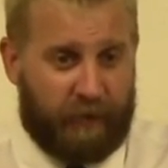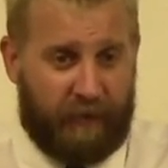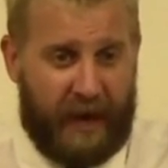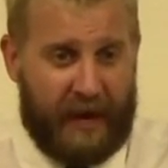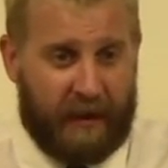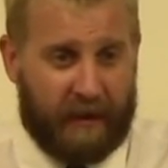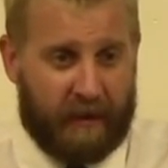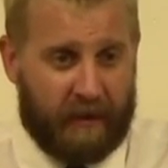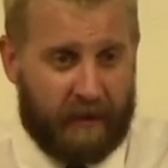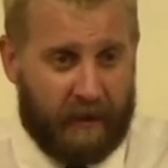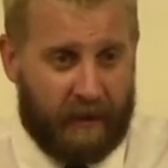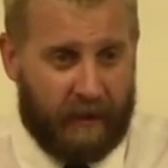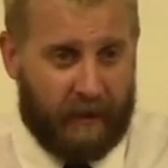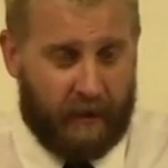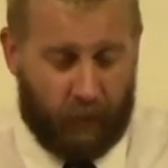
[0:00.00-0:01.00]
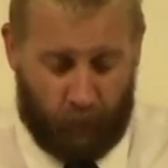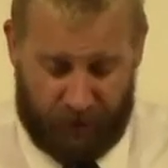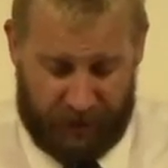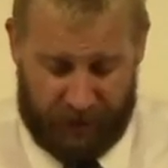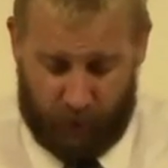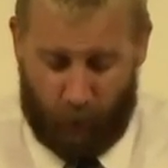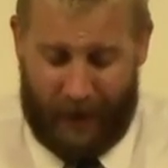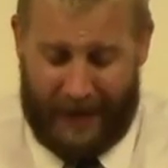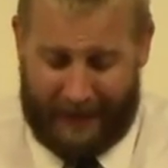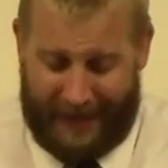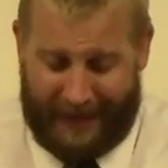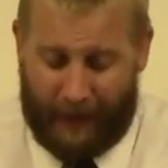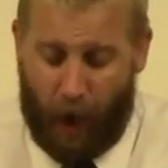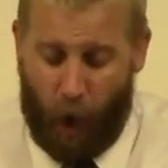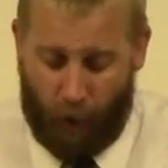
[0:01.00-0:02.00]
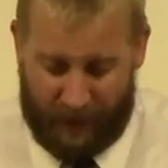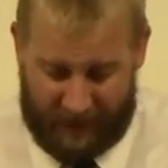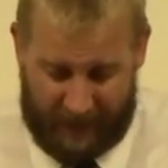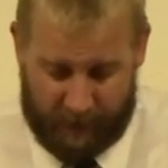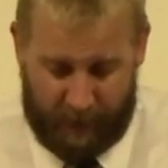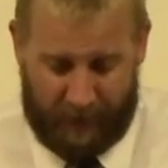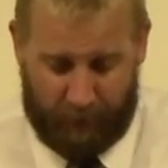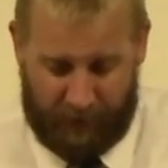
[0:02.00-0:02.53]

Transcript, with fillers: faith, which is the way that it always has been.